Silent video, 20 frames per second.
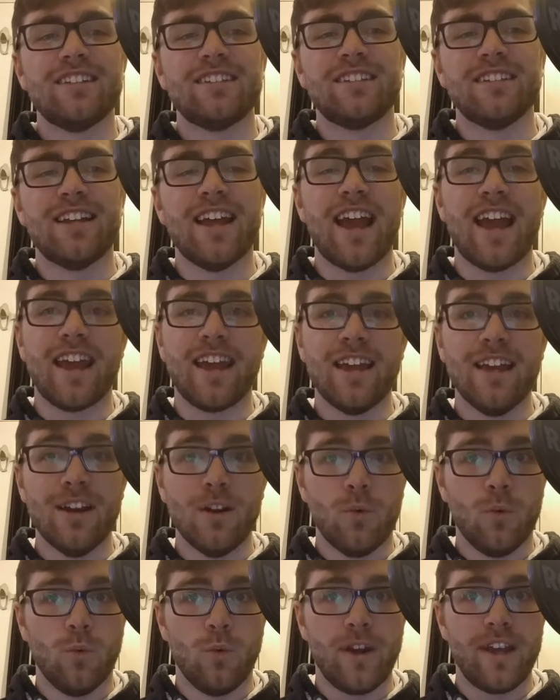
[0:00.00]

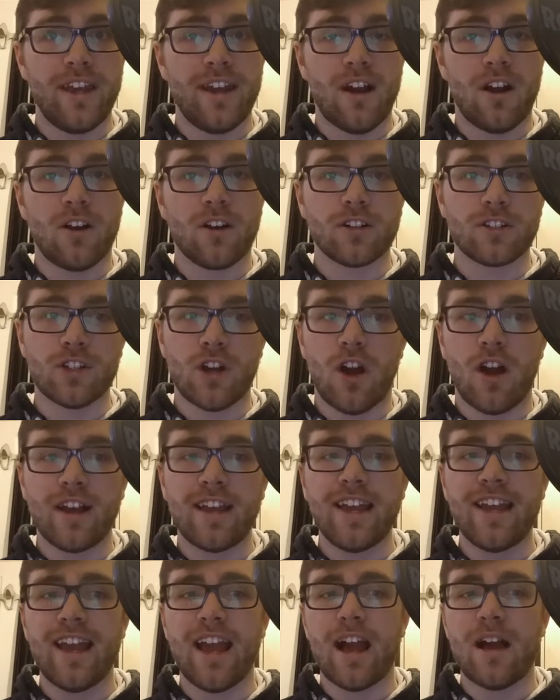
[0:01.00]
Today, we are
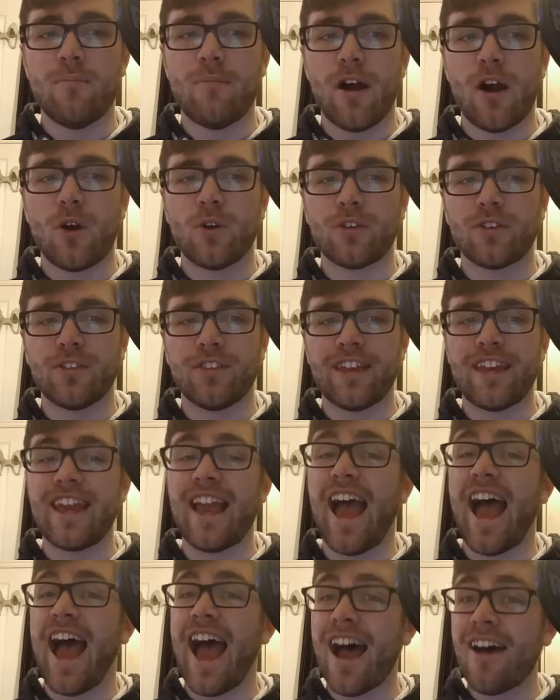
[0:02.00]
talking about
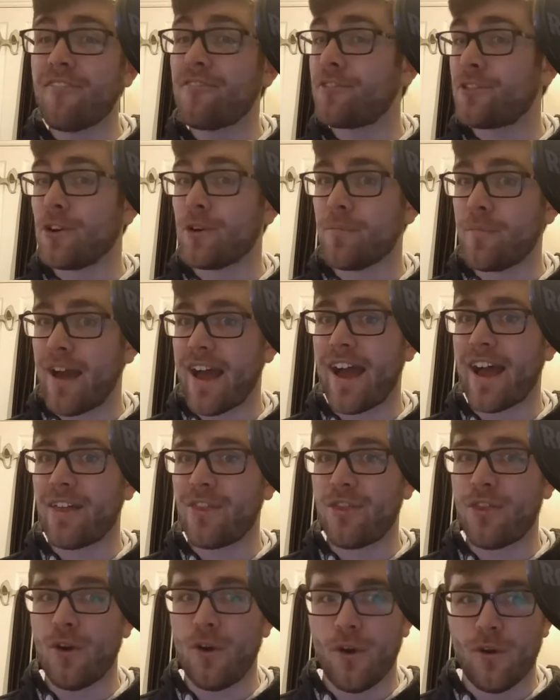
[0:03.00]
the
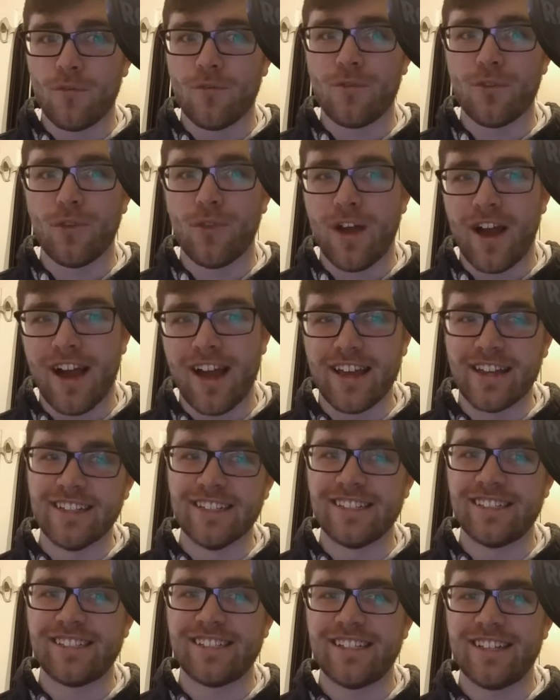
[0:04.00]
aftermath of the
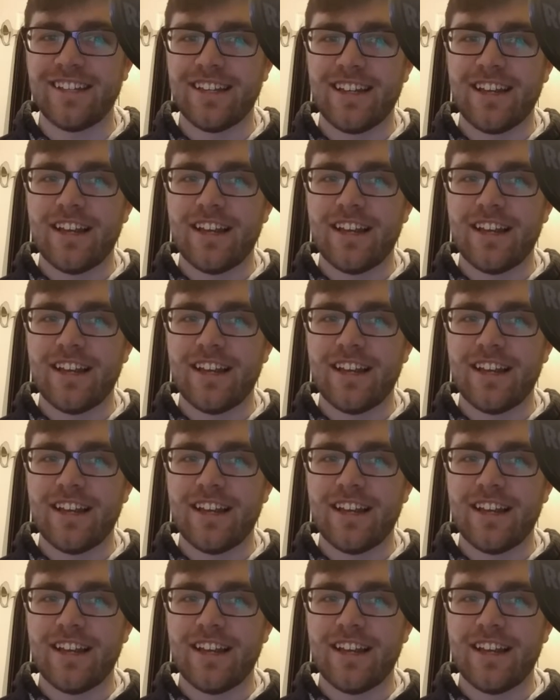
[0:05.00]
heist.